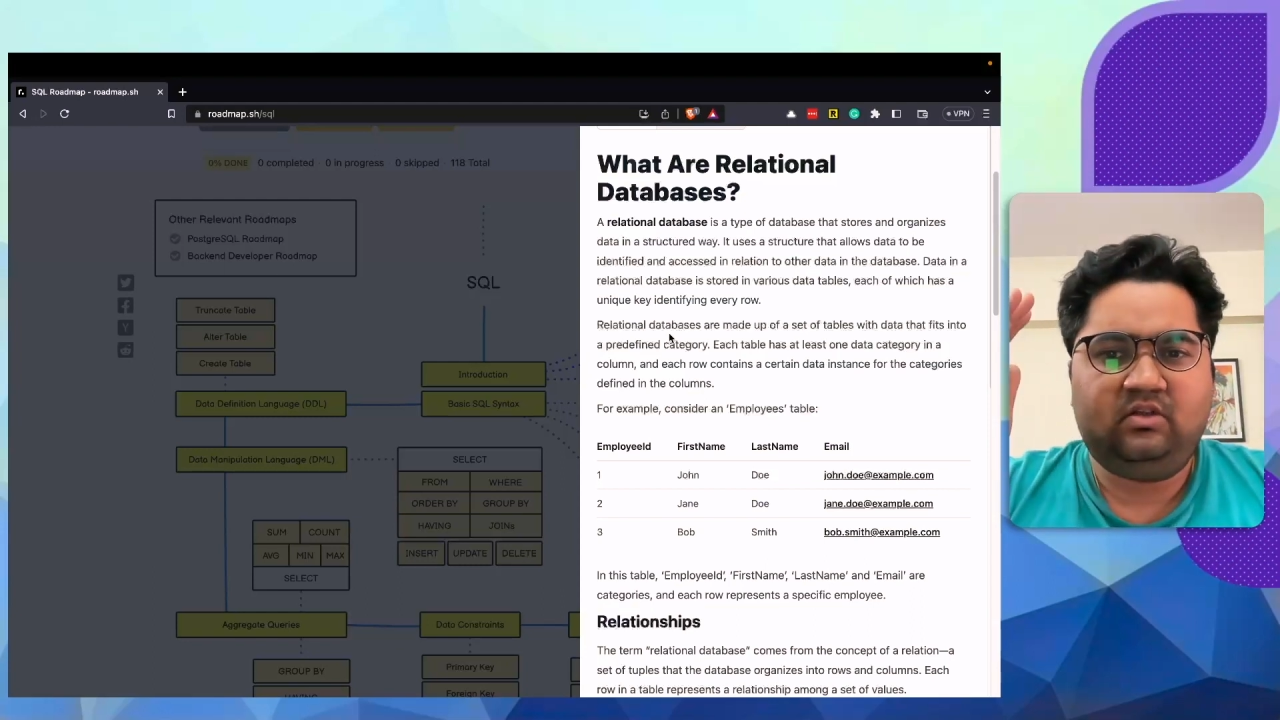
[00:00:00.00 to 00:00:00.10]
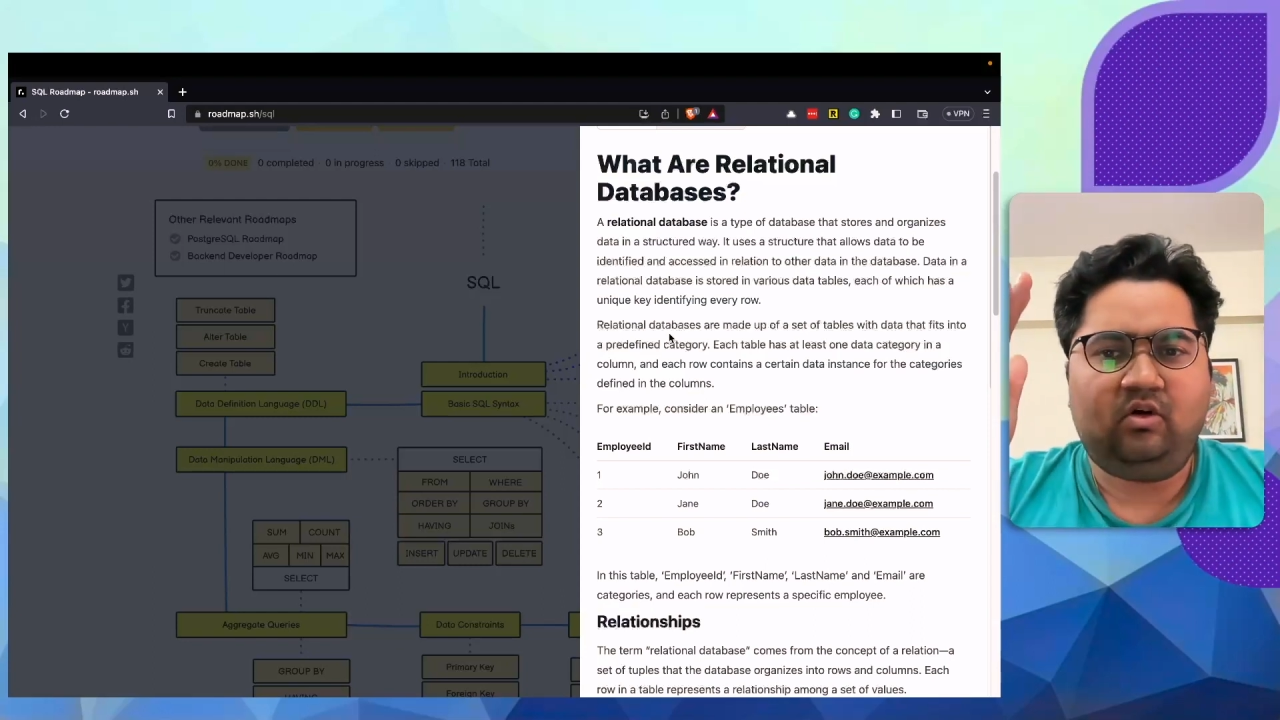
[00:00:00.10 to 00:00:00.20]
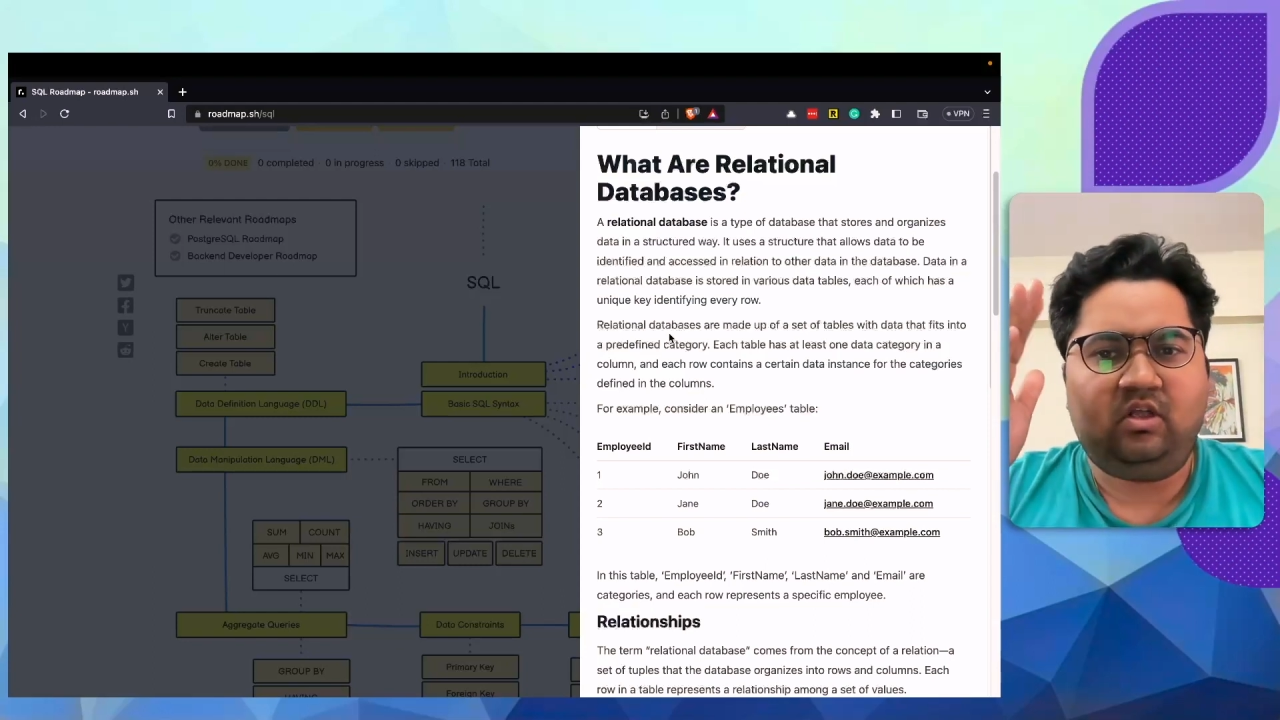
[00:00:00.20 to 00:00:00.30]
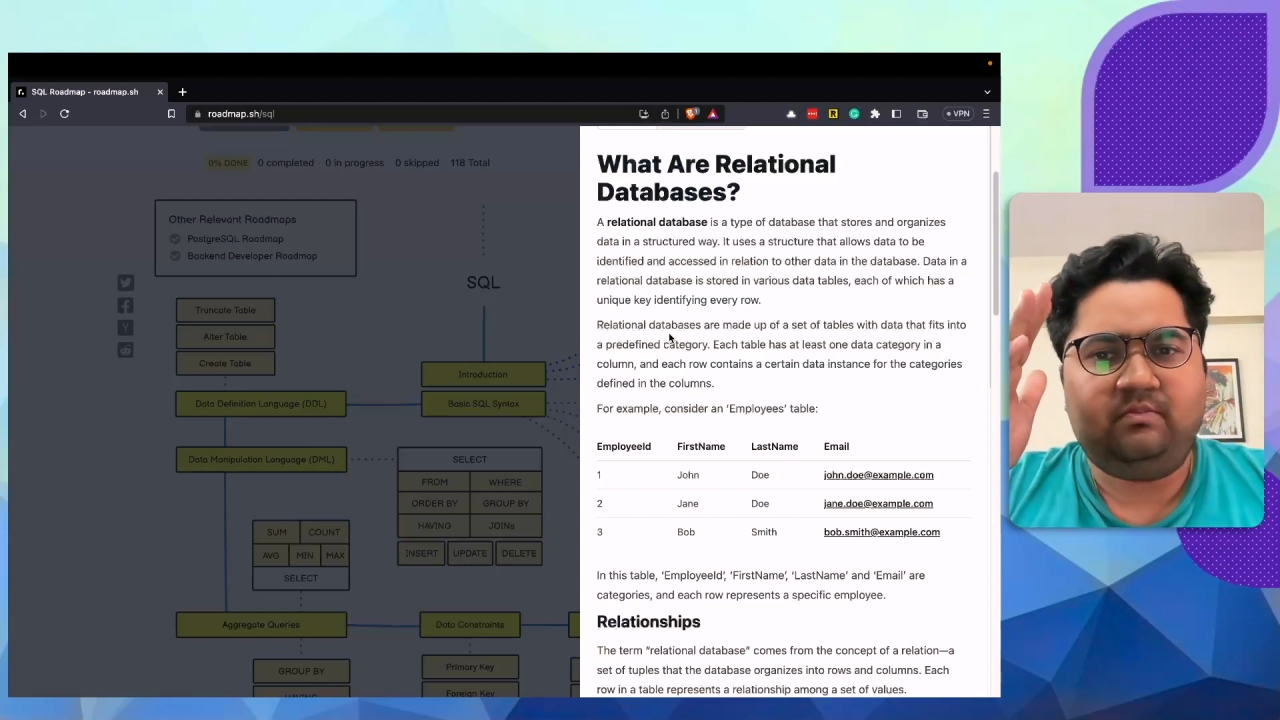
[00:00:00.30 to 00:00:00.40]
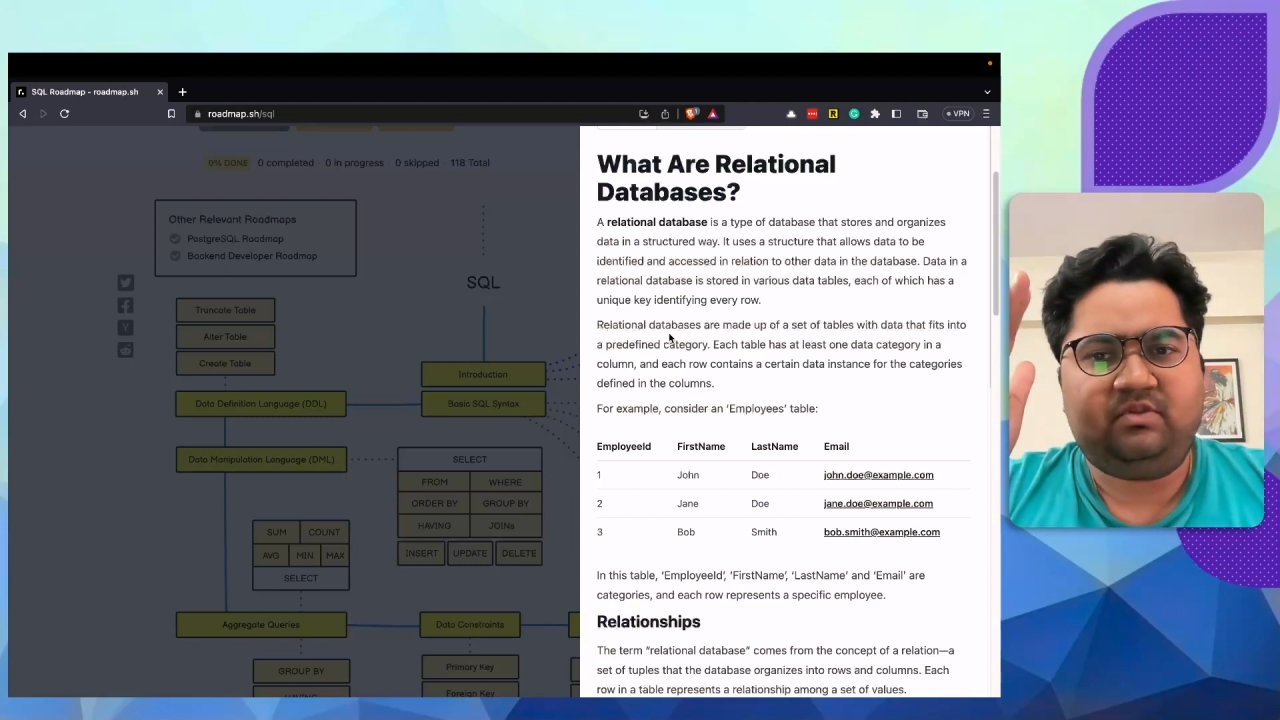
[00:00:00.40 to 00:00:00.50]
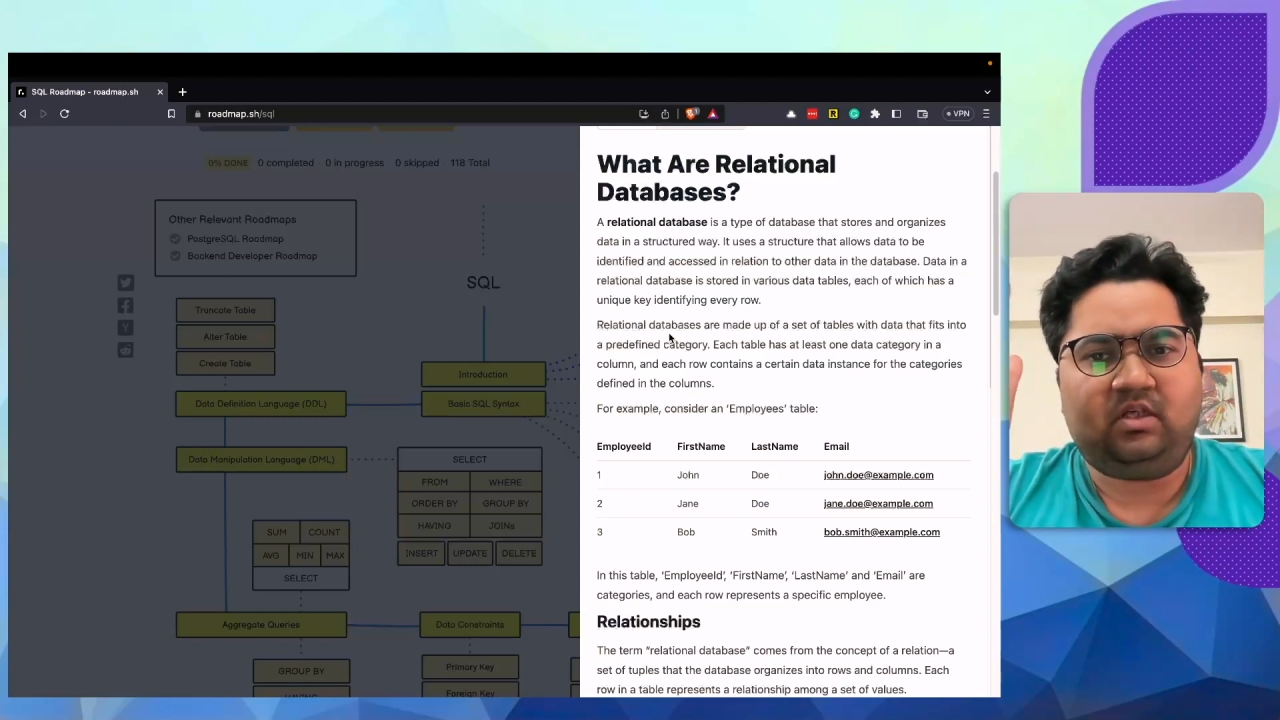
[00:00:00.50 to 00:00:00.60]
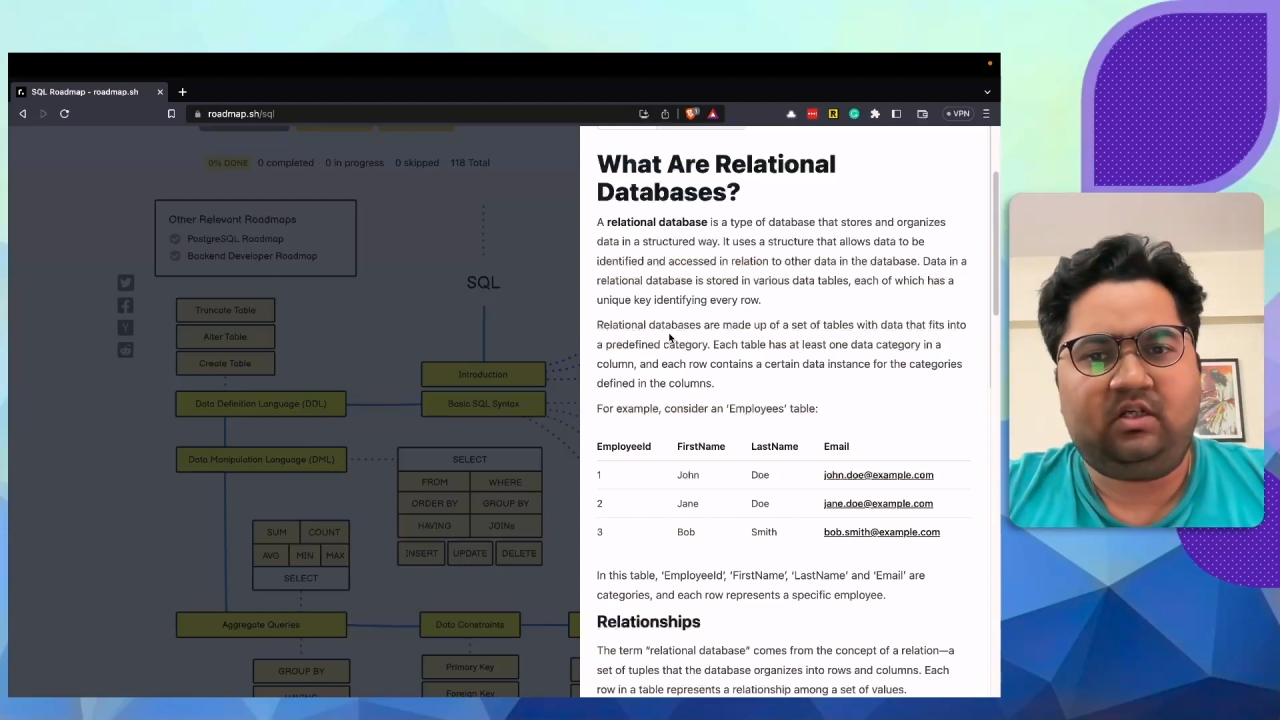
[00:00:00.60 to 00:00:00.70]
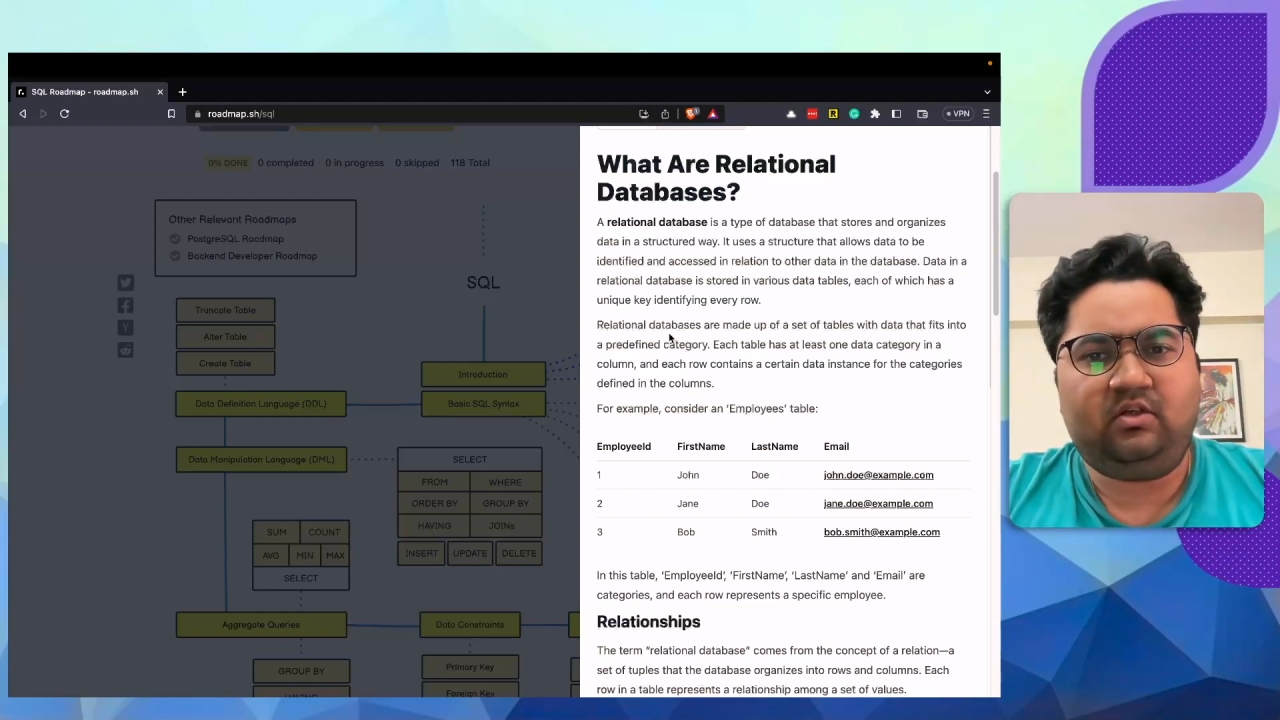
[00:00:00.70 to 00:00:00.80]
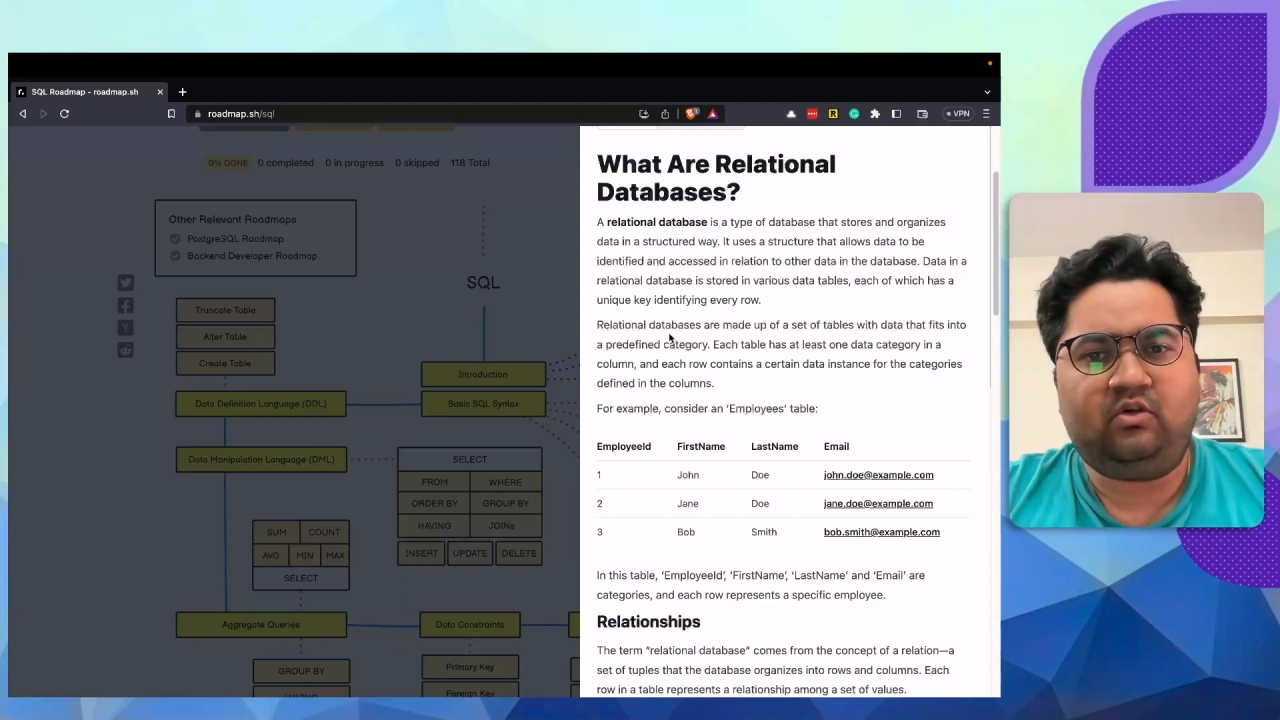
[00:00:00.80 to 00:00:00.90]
Columns are your